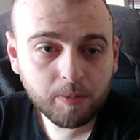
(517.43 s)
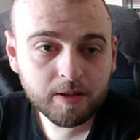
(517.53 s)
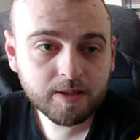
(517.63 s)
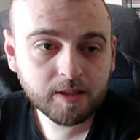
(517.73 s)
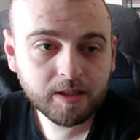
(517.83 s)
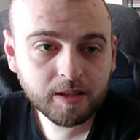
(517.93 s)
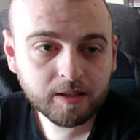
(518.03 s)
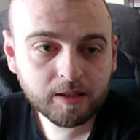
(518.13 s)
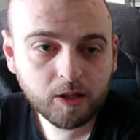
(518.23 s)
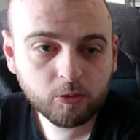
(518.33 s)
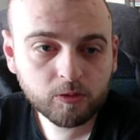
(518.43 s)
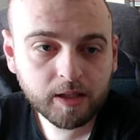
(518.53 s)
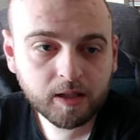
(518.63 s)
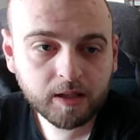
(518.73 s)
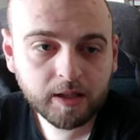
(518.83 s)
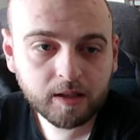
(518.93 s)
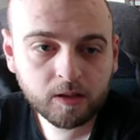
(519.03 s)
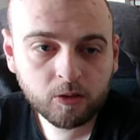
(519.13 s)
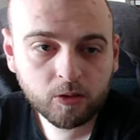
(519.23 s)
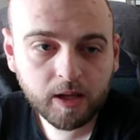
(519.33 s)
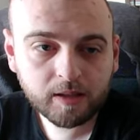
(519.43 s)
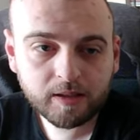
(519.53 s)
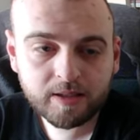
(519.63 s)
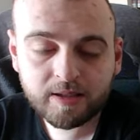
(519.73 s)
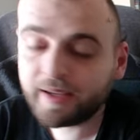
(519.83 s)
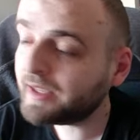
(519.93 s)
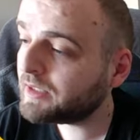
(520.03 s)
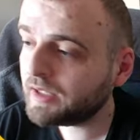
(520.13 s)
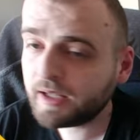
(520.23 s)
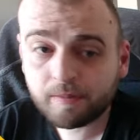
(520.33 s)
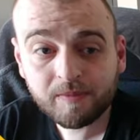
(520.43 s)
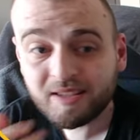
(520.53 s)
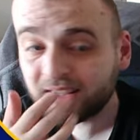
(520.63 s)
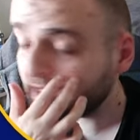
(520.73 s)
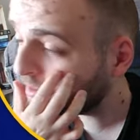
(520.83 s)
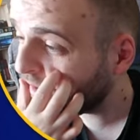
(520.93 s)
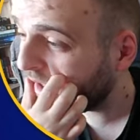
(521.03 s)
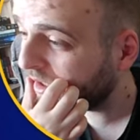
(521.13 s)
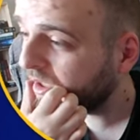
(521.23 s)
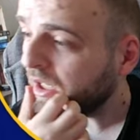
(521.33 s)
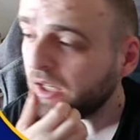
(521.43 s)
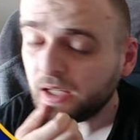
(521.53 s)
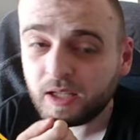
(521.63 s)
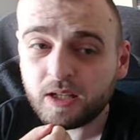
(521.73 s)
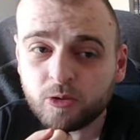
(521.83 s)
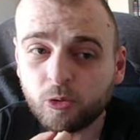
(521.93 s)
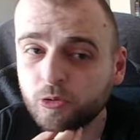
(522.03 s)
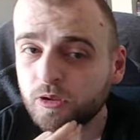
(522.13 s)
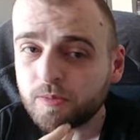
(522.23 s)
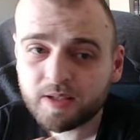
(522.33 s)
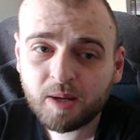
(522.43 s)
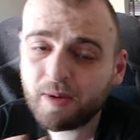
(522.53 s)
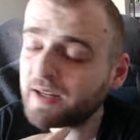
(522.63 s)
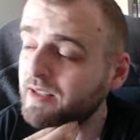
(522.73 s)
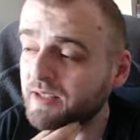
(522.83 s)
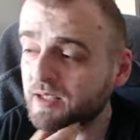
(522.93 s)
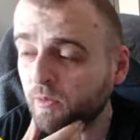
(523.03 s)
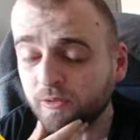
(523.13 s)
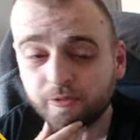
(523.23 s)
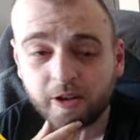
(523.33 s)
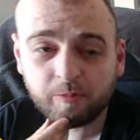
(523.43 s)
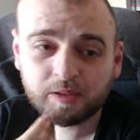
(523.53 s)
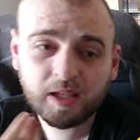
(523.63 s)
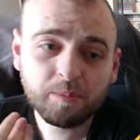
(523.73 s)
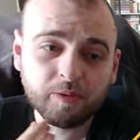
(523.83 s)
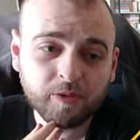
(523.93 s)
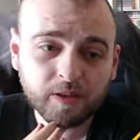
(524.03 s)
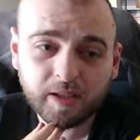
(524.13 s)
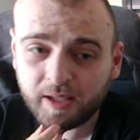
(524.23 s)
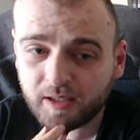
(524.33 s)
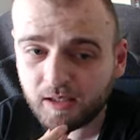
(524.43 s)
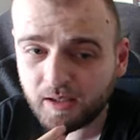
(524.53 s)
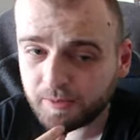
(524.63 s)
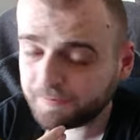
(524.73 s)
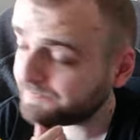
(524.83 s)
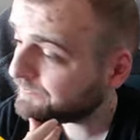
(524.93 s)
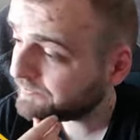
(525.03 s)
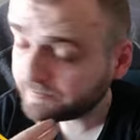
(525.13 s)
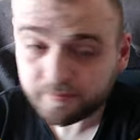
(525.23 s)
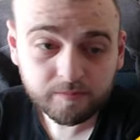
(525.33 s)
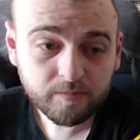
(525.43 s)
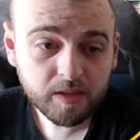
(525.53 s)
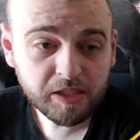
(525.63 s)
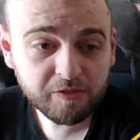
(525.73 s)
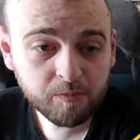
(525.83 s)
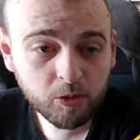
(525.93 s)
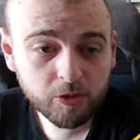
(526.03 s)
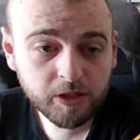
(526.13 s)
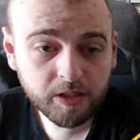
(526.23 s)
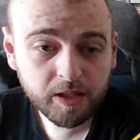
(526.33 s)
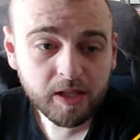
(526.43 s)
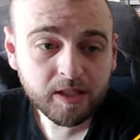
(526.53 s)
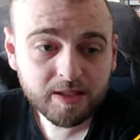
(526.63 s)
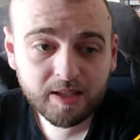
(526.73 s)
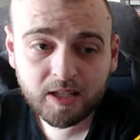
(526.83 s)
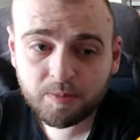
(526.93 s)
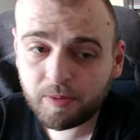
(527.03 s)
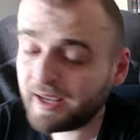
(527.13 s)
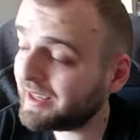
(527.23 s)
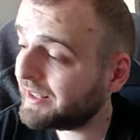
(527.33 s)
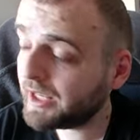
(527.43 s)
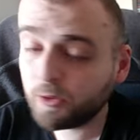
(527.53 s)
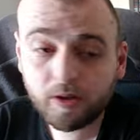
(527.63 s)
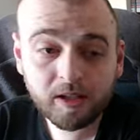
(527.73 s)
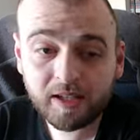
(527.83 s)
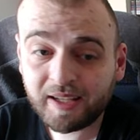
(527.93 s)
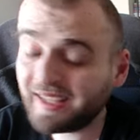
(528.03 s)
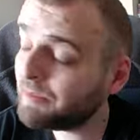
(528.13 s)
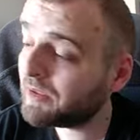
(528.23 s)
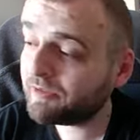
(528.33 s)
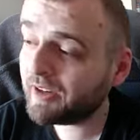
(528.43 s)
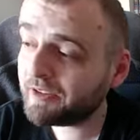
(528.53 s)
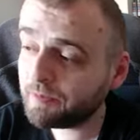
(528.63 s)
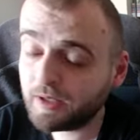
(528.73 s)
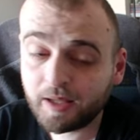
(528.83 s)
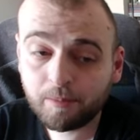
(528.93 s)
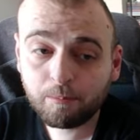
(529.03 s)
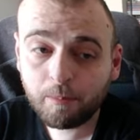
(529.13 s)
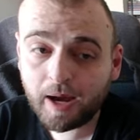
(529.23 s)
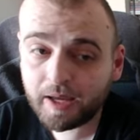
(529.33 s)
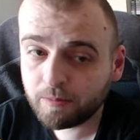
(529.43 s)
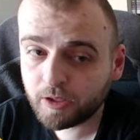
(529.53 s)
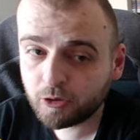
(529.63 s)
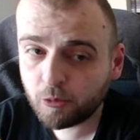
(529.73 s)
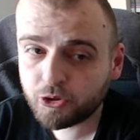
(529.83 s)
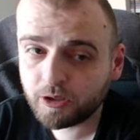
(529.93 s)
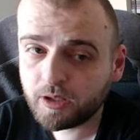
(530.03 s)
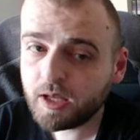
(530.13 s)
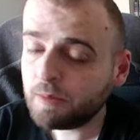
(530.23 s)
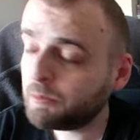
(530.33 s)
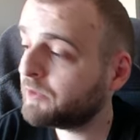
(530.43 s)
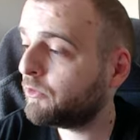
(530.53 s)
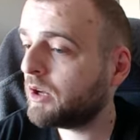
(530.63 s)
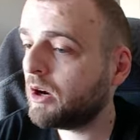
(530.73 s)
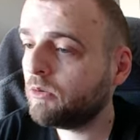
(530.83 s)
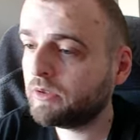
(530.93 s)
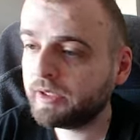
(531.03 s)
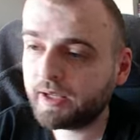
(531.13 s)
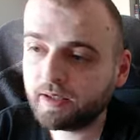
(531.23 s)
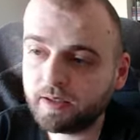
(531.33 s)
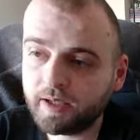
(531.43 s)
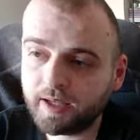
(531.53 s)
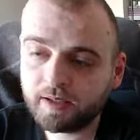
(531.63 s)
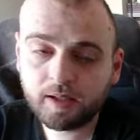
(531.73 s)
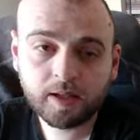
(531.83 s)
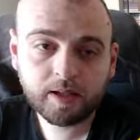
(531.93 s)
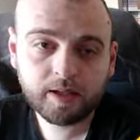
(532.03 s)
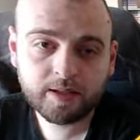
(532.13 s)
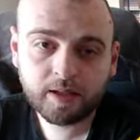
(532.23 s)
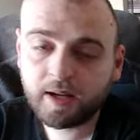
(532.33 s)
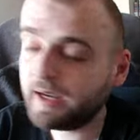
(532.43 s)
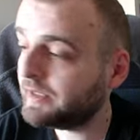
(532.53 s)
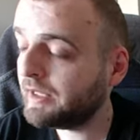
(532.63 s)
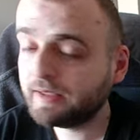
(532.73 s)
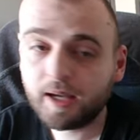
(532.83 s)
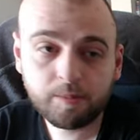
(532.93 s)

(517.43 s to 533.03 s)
asset here that I will take a look at is the Ketelaere, 6 million. He is good. Scamacca is 6.5, but I prefer the Ketelaere. If Maudini starts playing regularly, him at 5 million might be an option, but for now, the Ketelaere is the guy that I'm